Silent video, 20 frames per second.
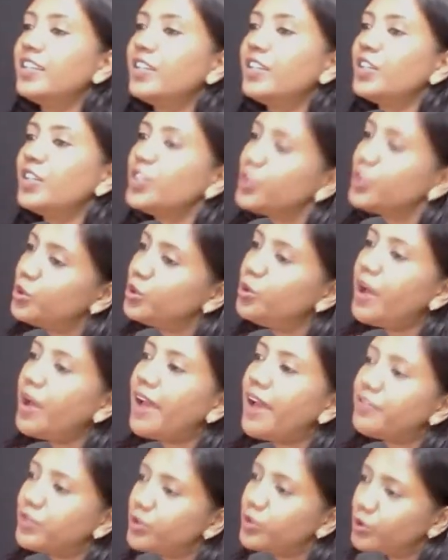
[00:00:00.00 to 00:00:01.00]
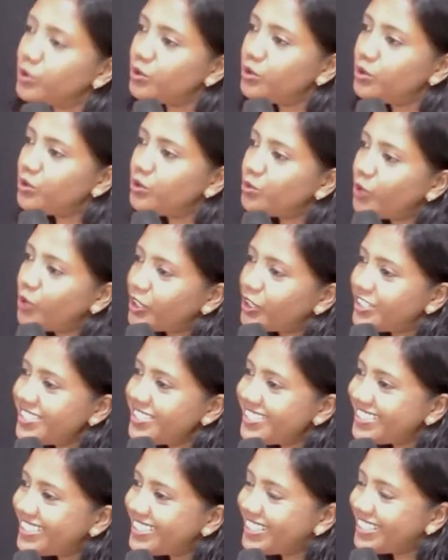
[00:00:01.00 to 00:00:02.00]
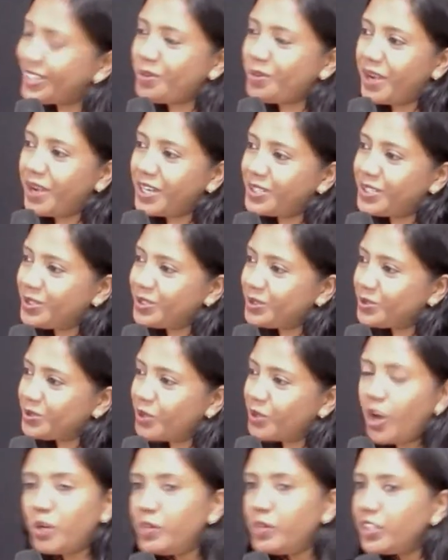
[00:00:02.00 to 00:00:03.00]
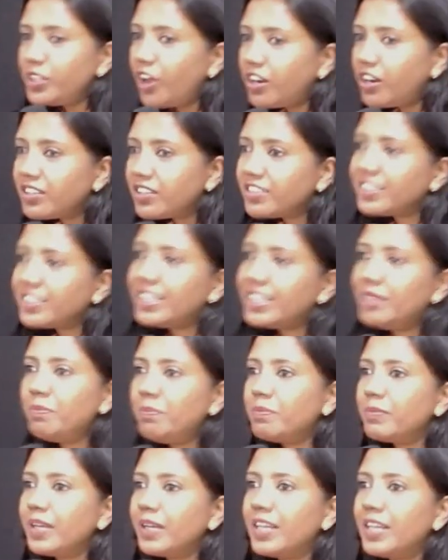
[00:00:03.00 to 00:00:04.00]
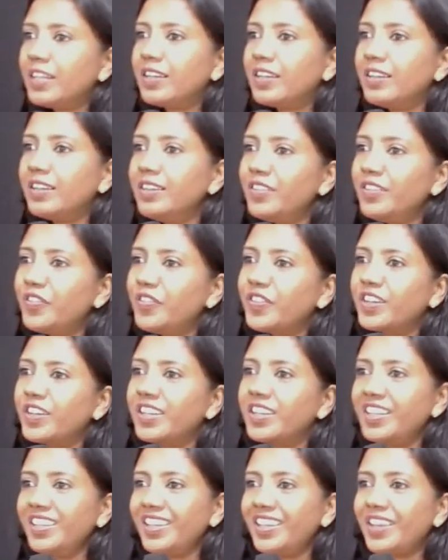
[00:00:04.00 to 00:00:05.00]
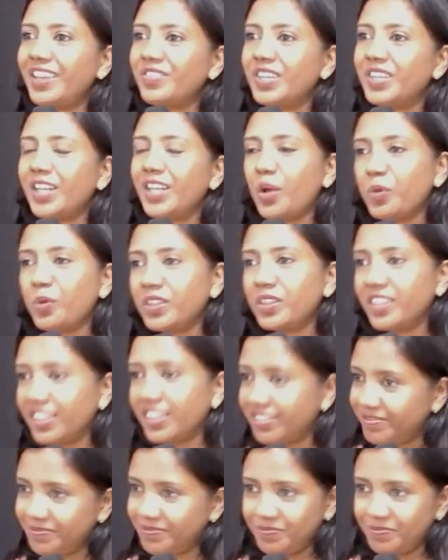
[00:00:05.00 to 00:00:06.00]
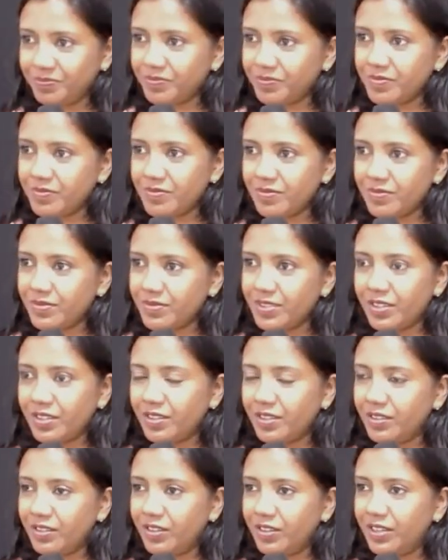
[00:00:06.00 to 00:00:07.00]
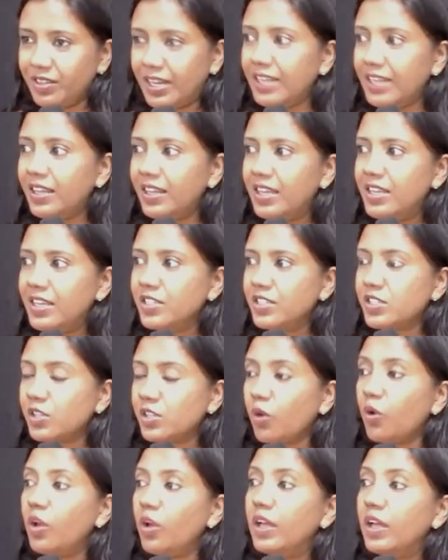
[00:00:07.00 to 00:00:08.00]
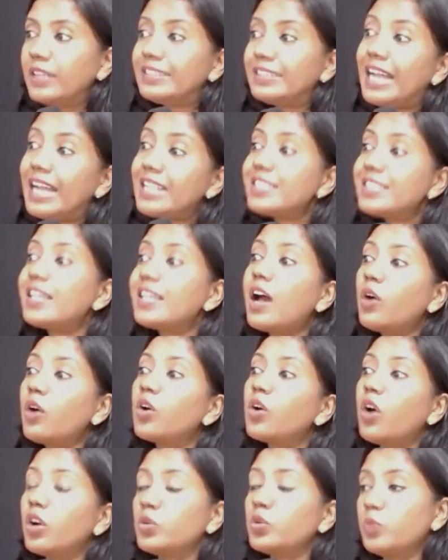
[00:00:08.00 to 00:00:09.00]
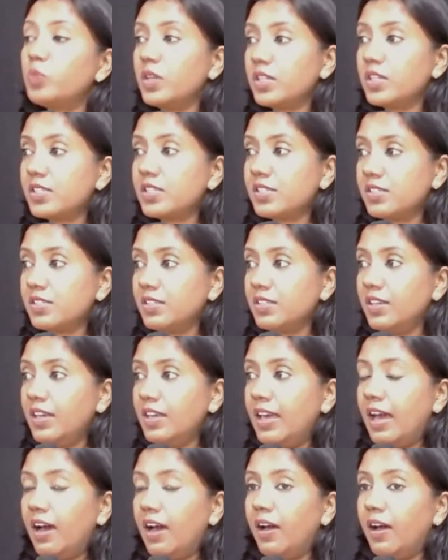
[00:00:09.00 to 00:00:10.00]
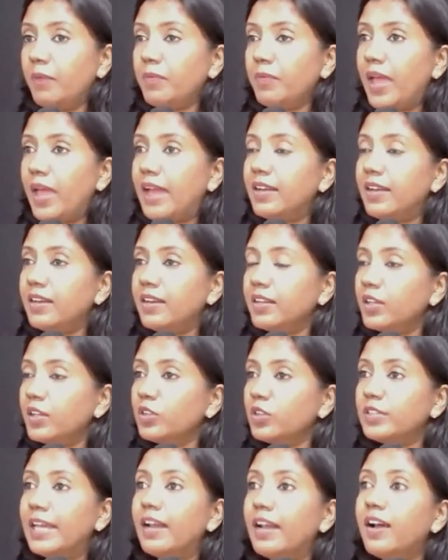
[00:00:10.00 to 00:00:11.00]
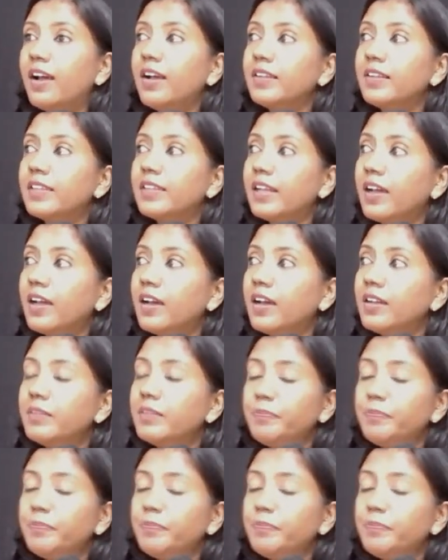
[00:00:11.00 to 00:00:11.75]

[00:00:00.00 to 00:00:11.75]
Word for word: you have to do what is required to do. God will not keep interfering every now and then, right? So that's how God works. Um, and you know there are there are